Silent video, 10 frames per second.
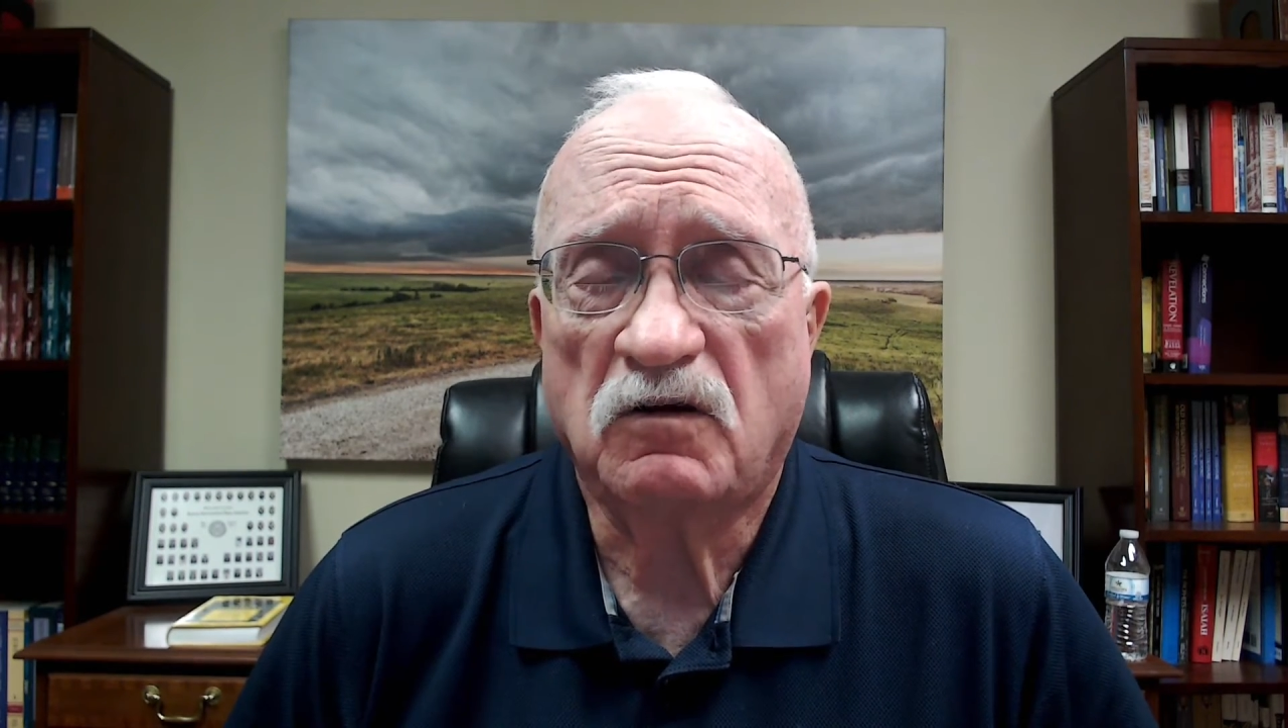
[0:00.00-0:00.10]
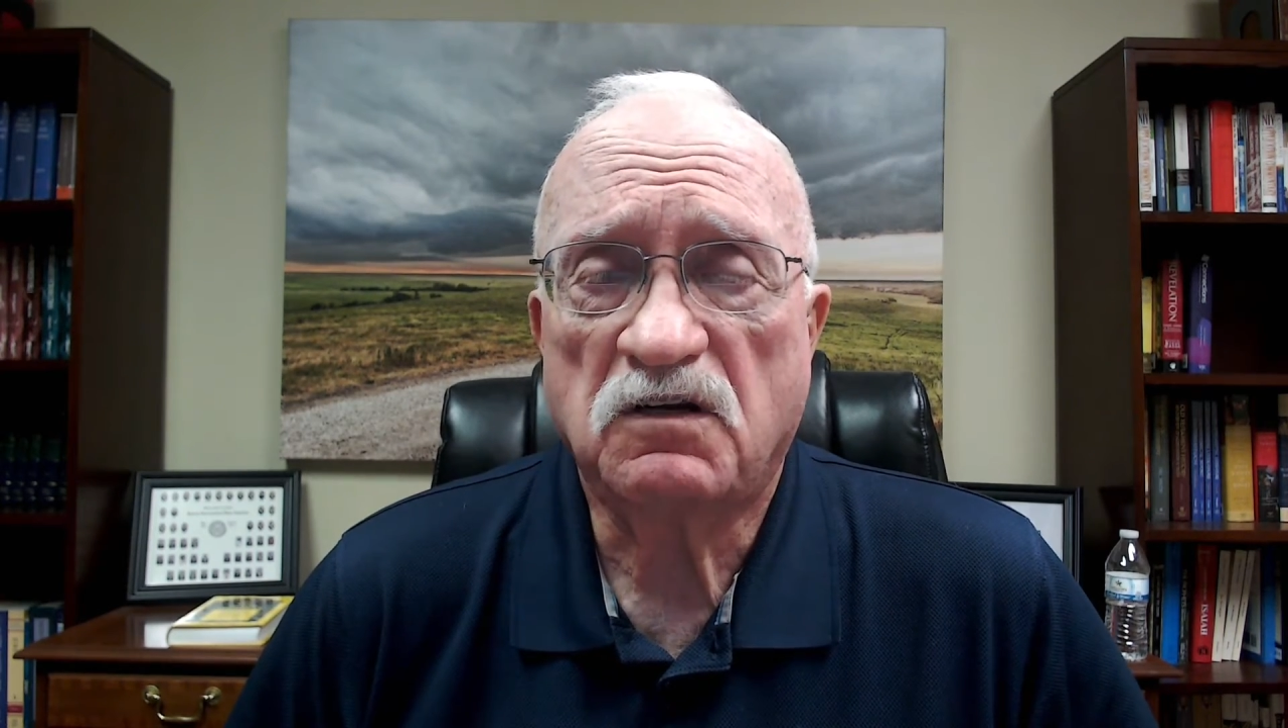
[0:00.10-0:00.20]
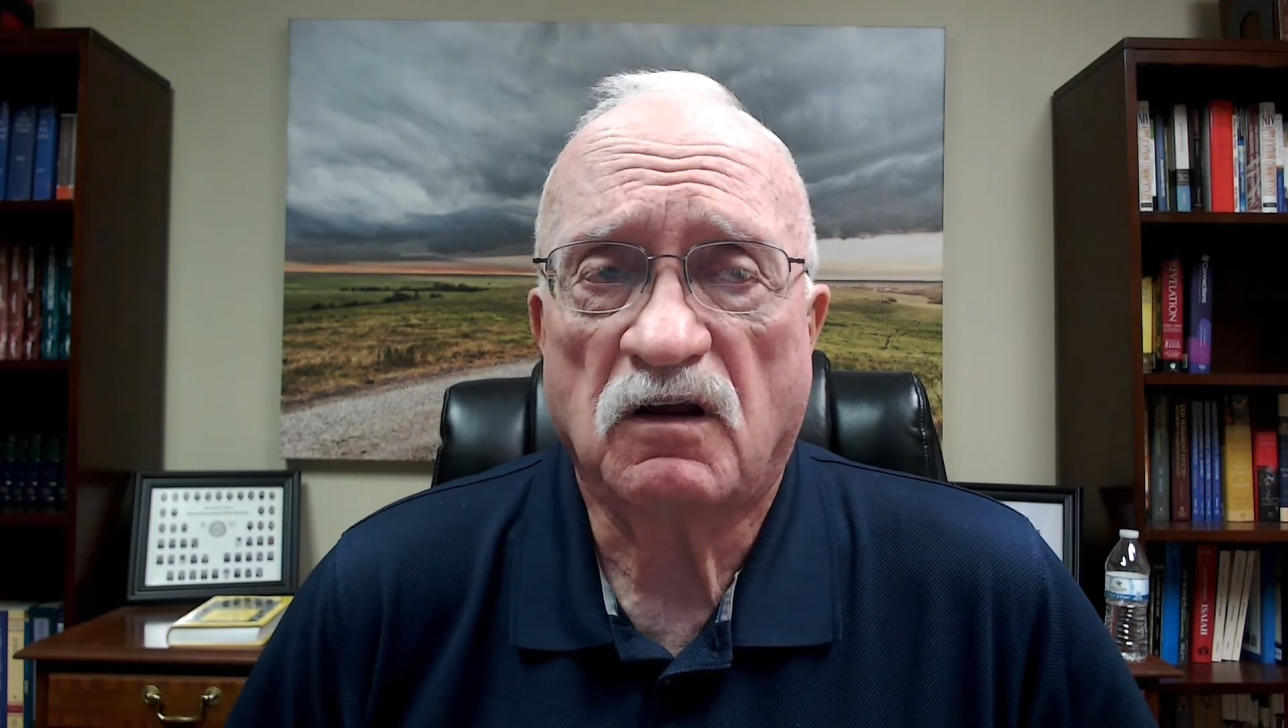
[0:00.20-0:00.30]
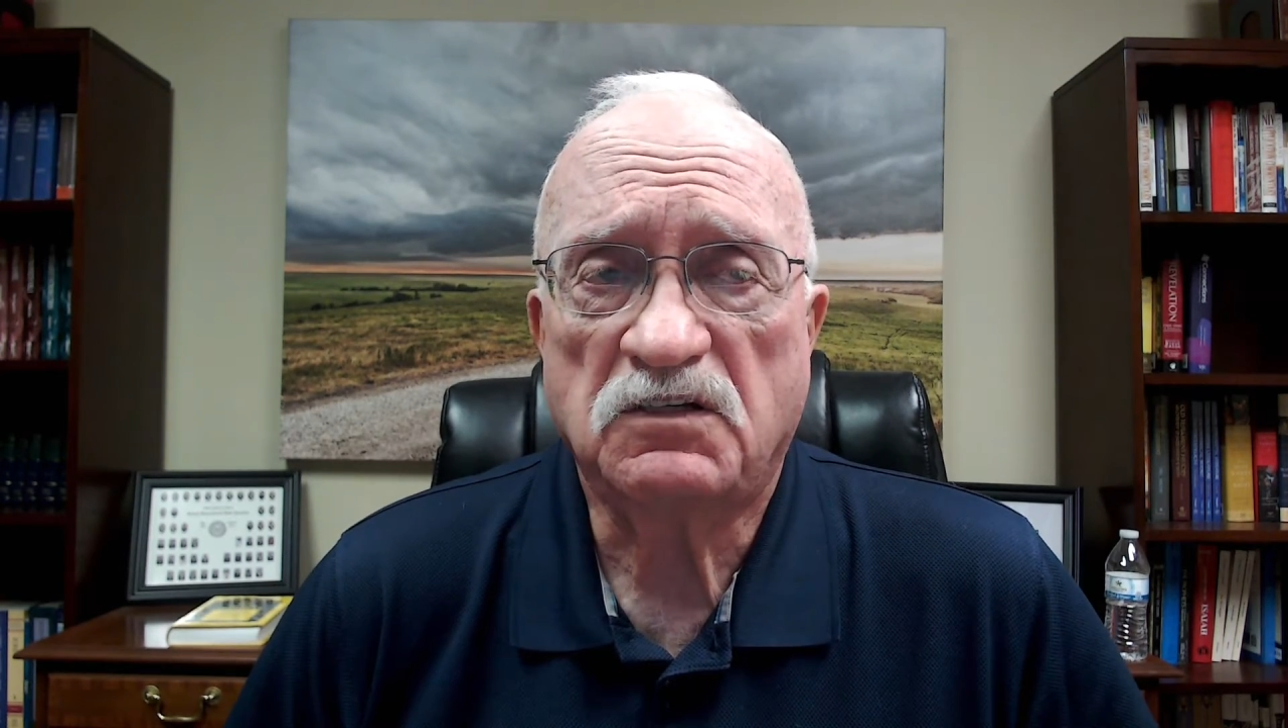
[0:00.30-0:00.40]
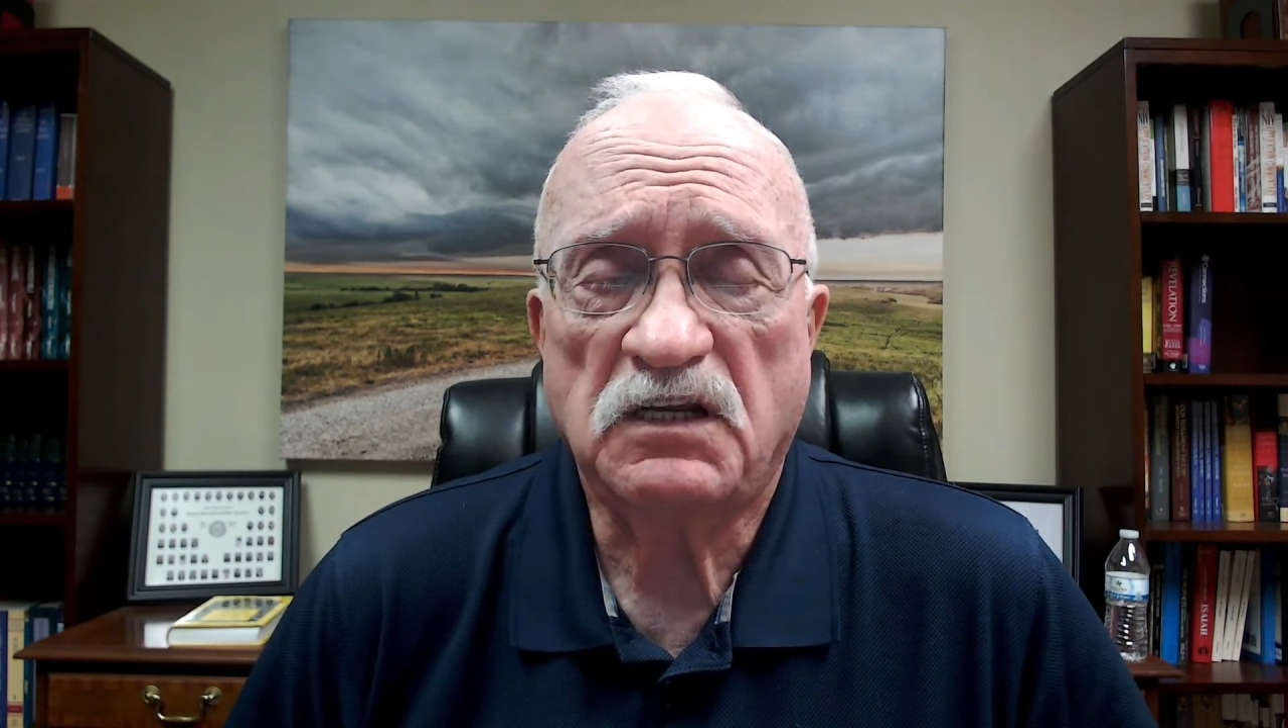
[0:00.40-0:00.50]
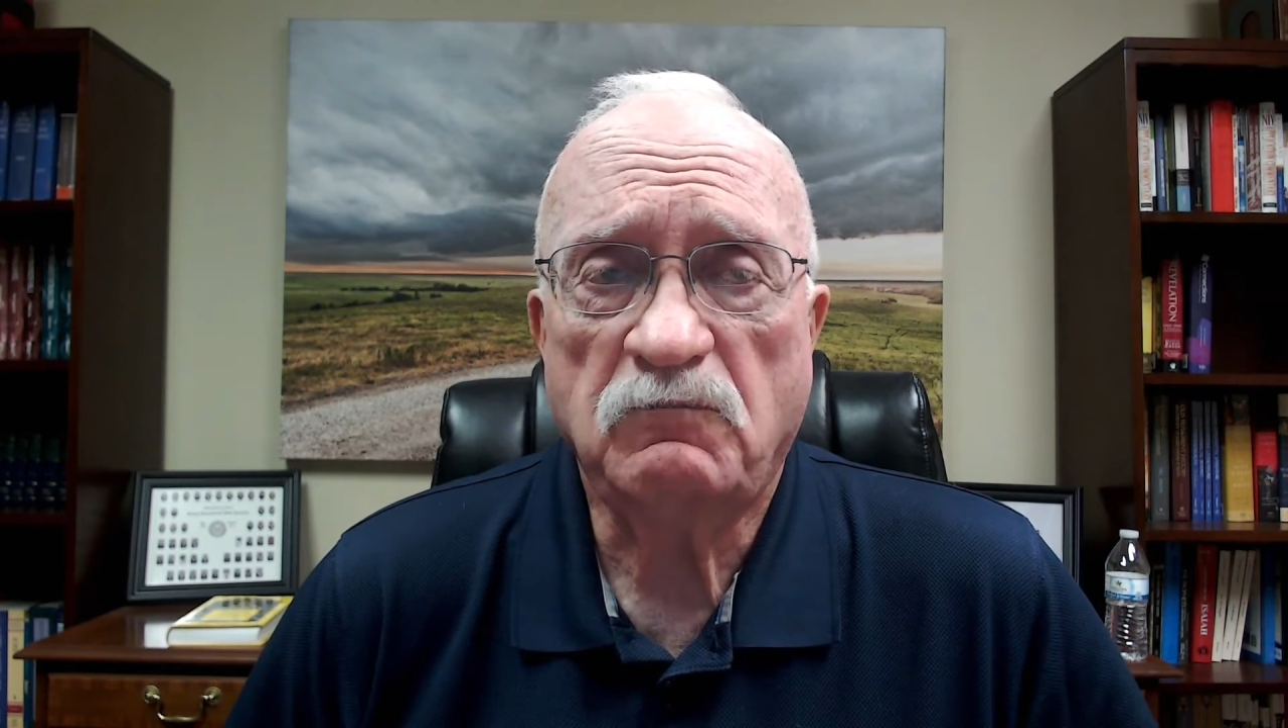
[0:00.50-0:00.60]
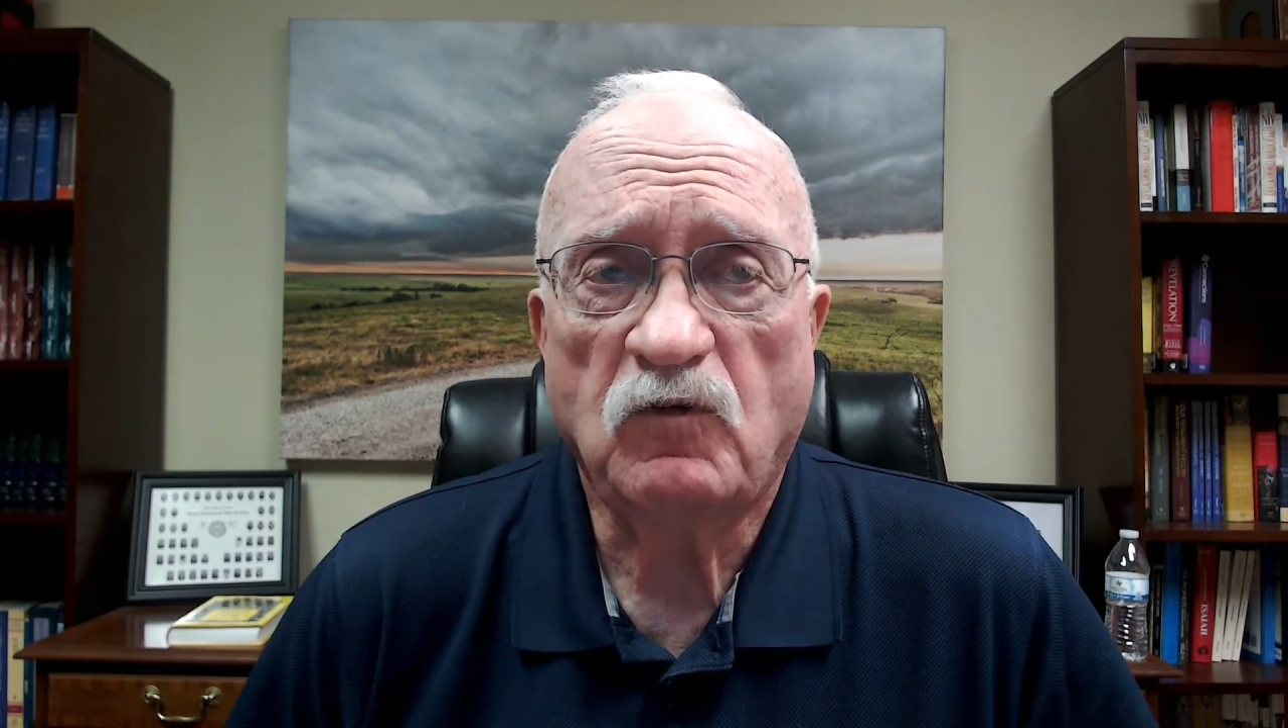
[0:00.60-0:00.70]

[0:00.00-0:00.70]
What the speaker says: our team